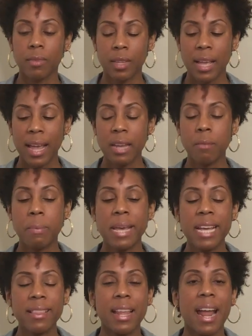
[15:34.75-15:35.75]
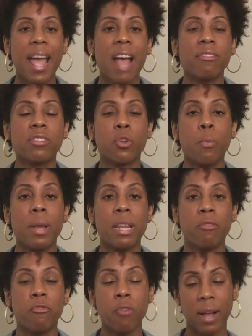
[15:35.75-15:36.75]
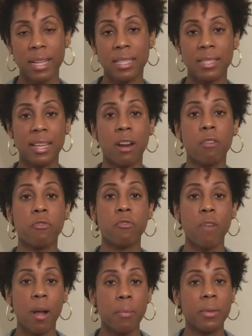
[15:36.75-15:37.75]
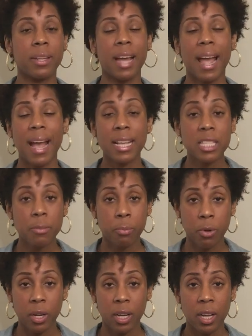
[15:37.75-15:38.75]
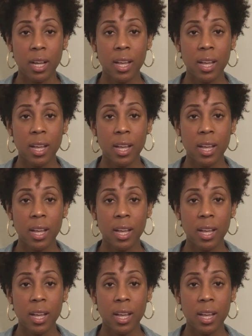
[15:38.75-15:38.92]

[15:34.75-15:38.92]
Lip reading: And being that I have so many friends that are from the diaspora,